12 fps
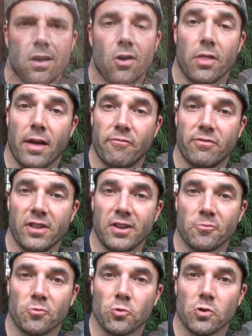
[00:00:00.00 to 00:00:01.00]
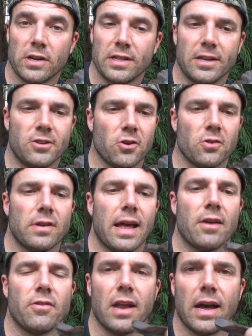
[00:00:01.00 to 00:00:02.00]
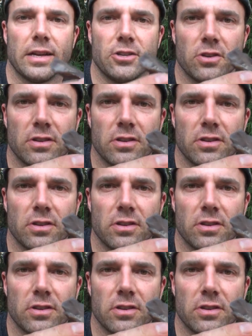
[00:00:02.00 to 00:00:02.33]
Well, that flint really turned out nice.